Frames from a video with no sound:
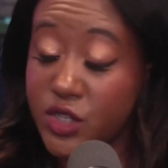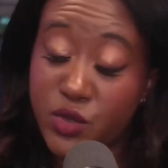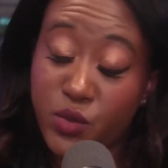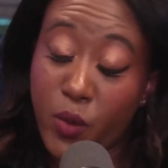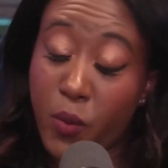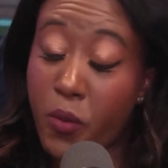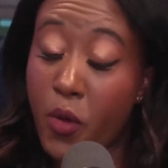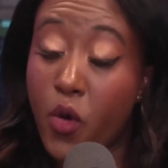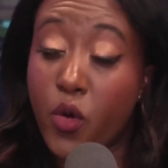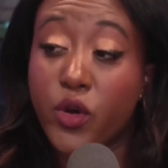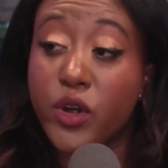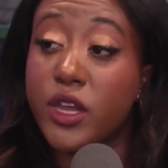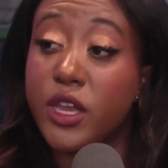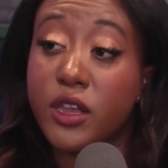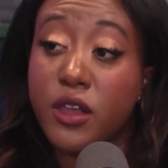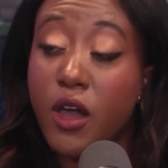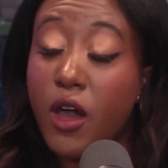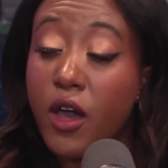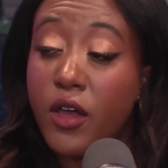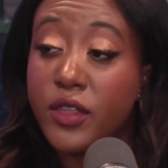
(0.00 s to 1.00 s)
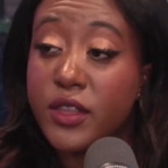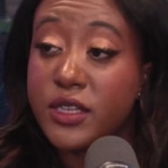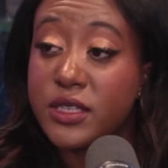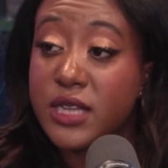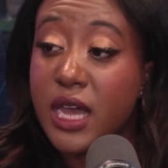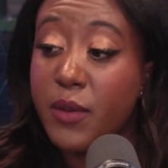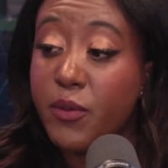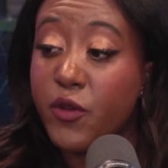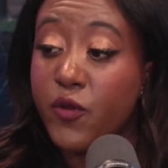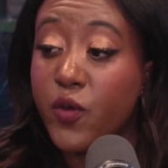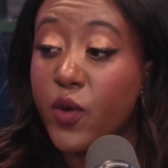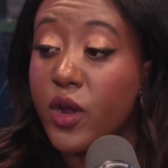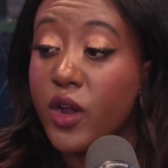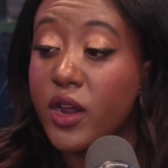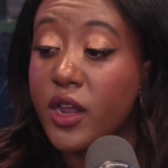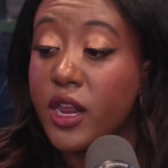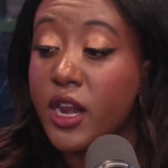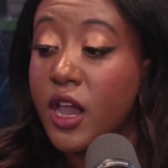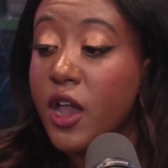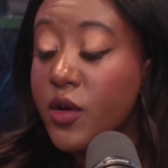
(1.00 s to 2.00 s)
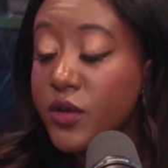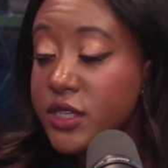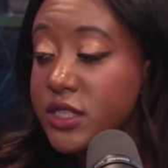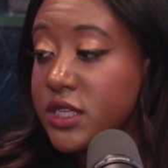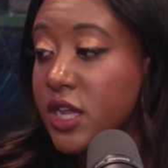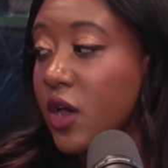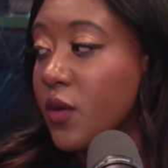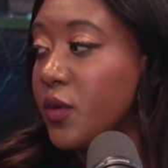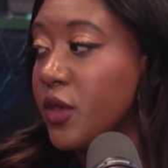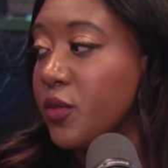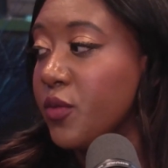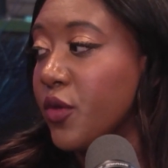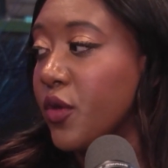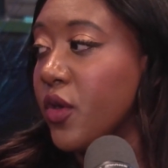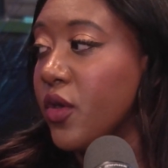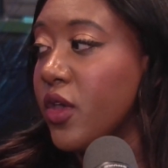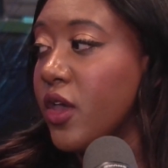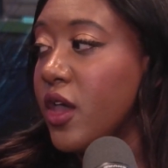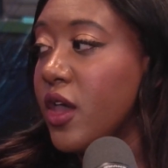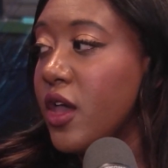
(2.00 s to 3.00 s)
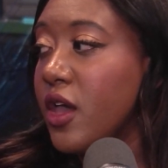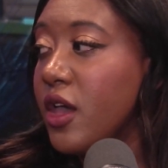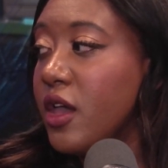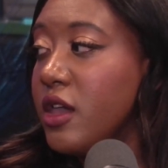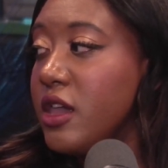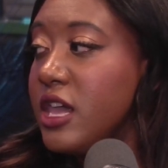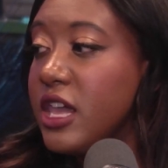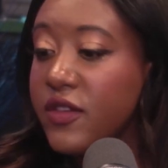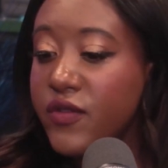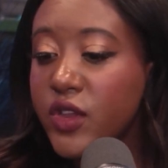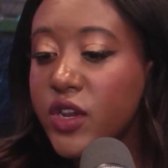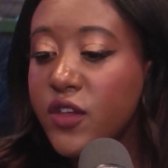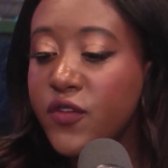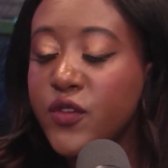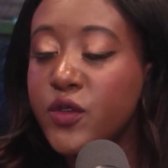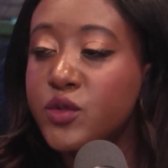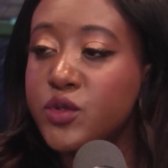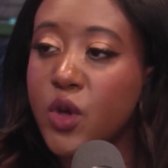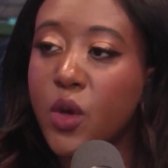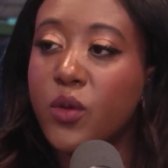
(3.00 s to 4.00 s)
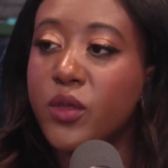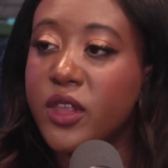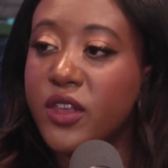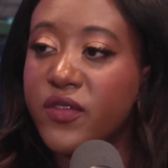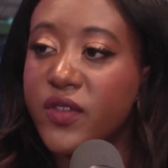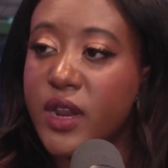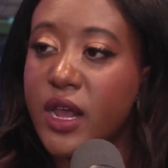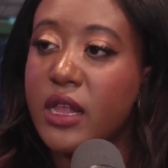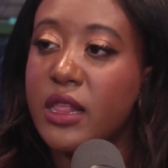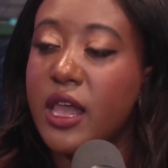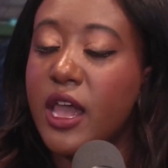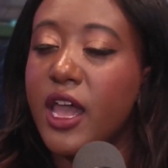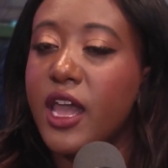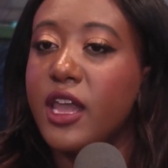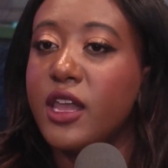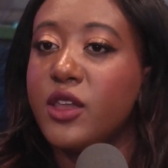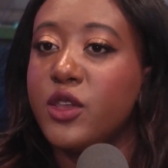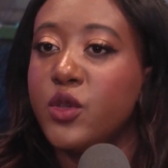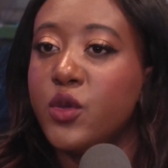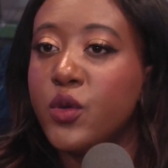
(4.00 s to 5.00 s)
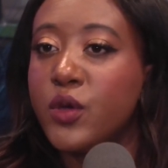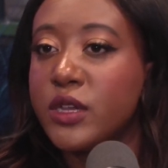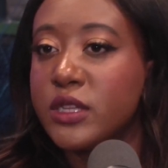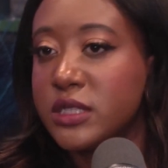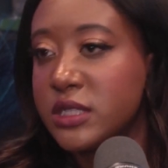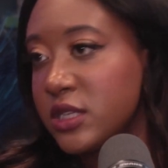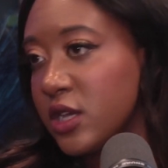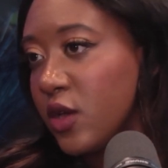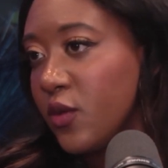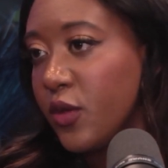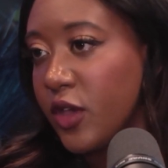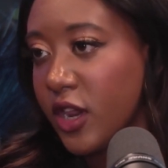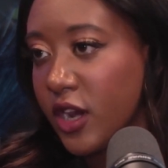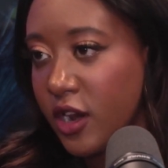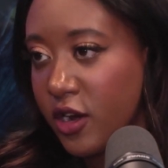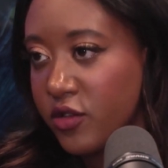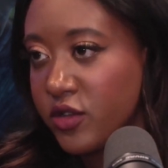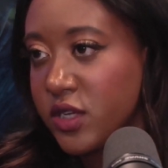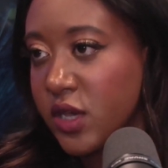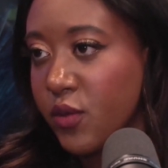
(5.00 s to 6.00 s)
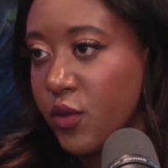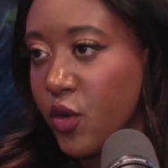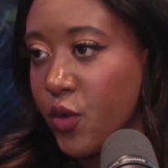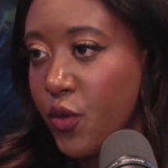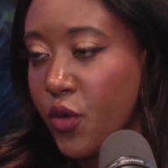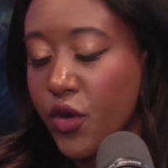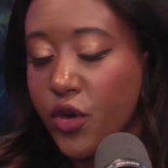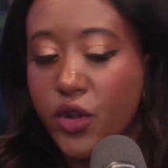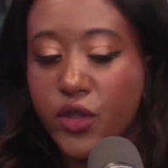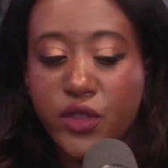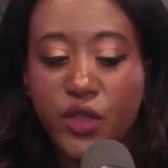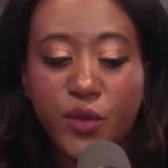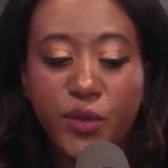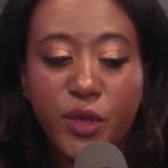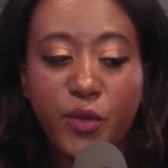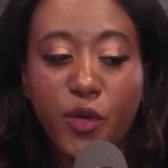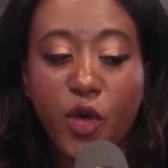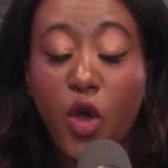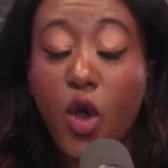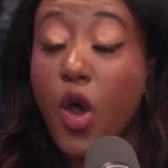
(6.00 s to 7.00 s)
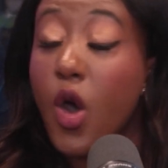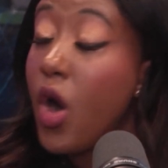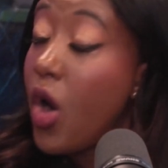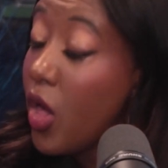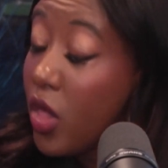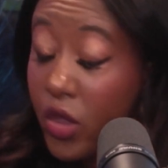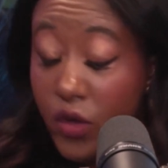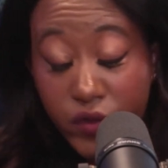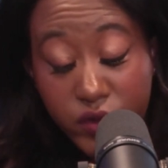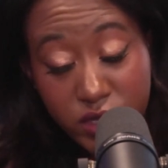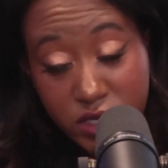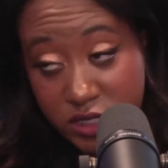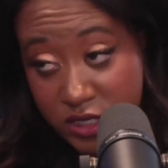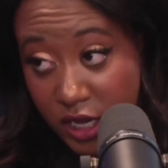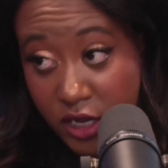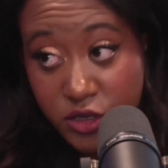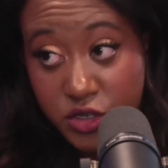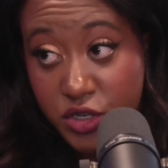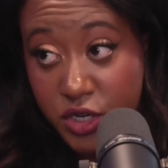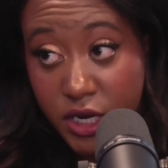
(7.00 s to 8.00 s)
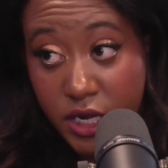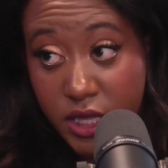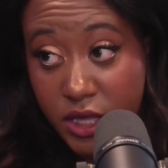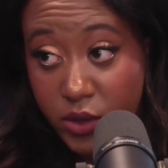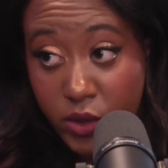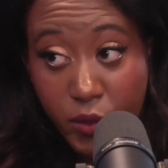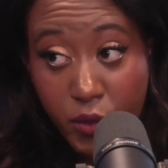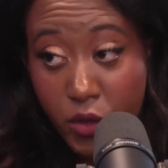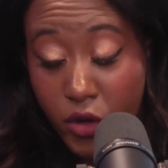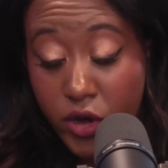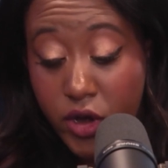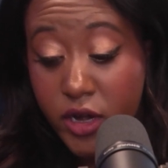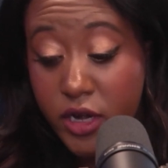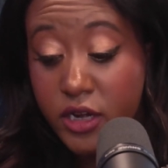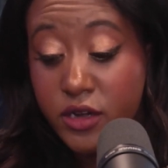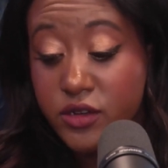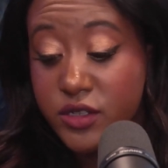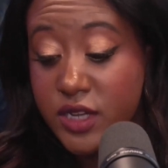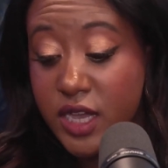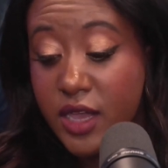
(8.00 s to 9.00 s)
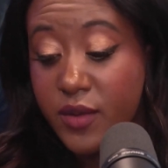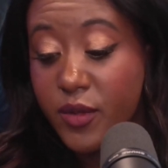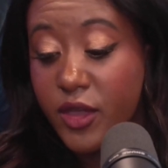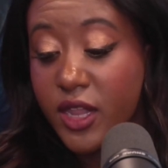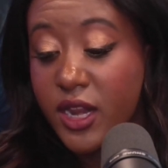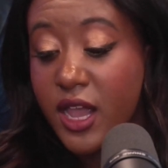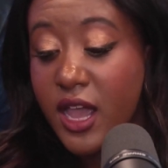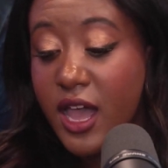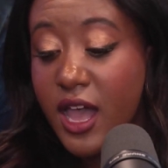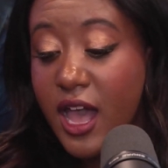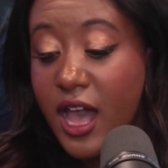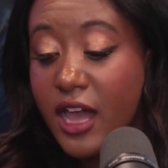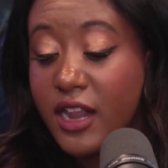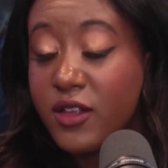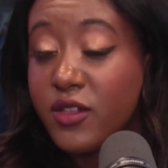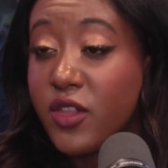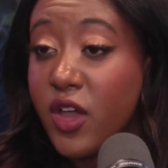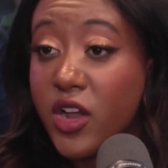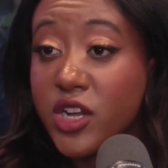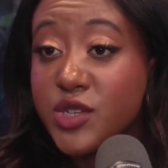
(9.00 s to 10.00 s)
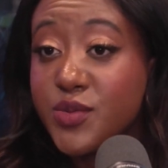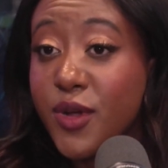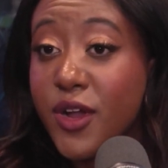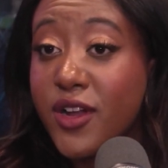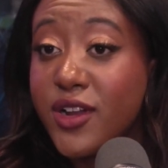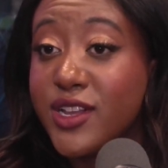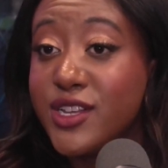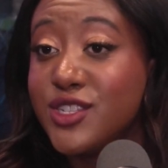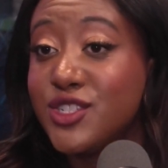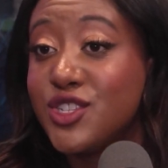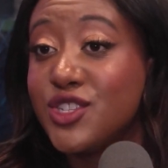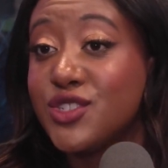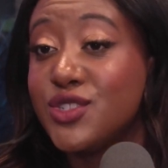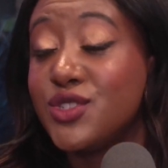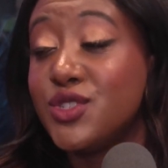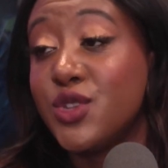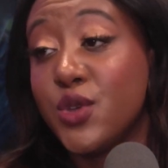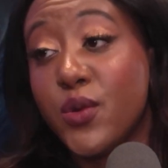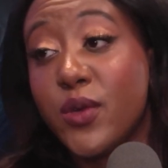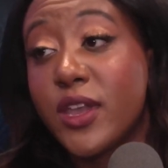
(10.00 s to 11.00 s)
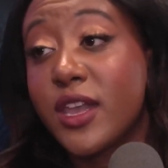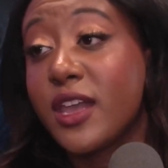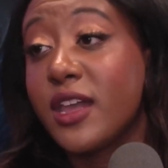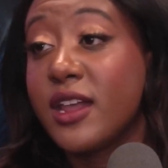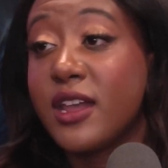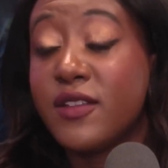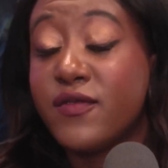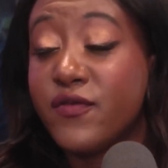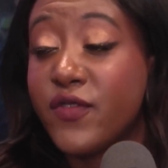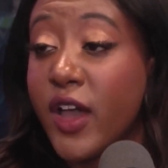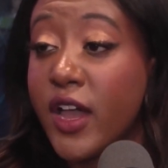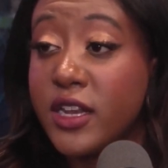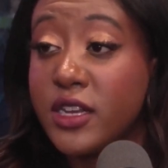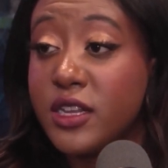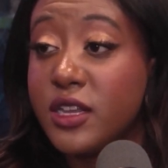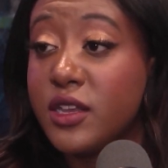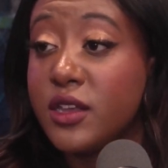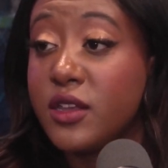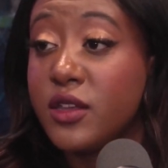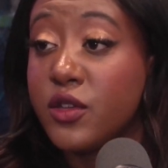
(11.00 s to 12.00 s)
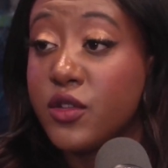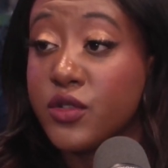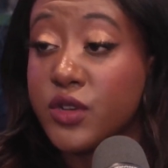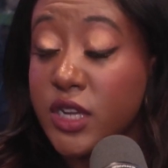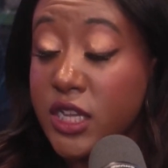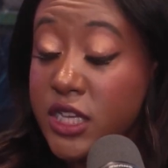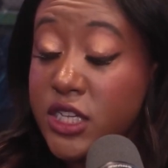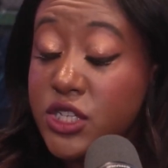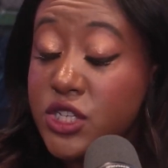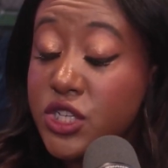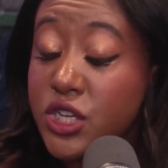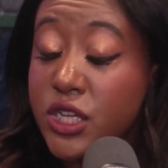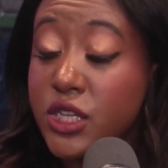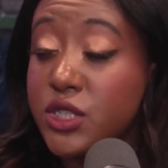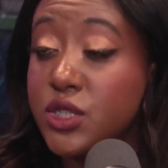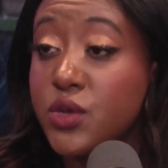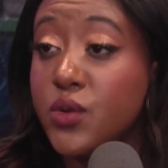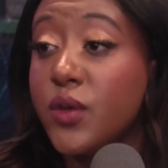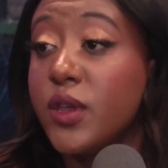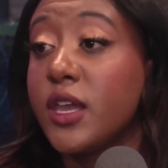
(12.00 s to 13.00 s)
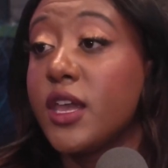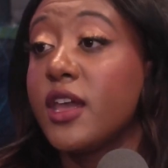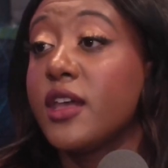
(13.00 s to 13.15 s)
just reporting on this type of work. And I always tell people, even if you don't live in LA, you can still be an entertainment reporter. There are people all over this country that report on entertainment. And a large part is just doing it and finding your niche in doing